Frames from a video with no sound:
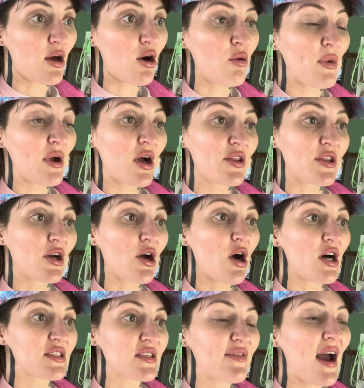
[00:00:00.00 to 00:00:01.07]
oh my God, the
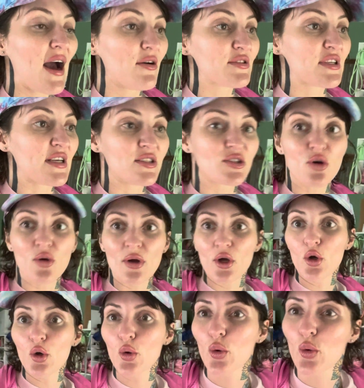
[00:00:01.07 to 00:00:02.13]
cost of housing is going
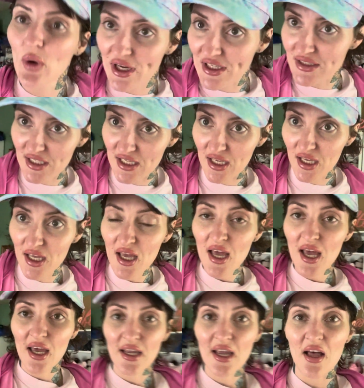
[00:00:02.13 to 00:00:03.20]
crazy
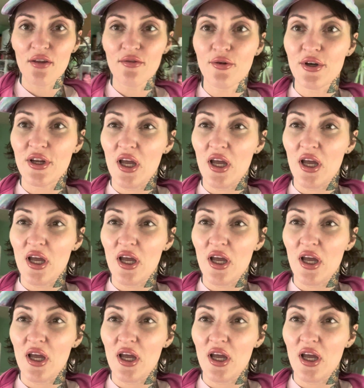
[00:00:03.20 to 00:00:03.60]
in California.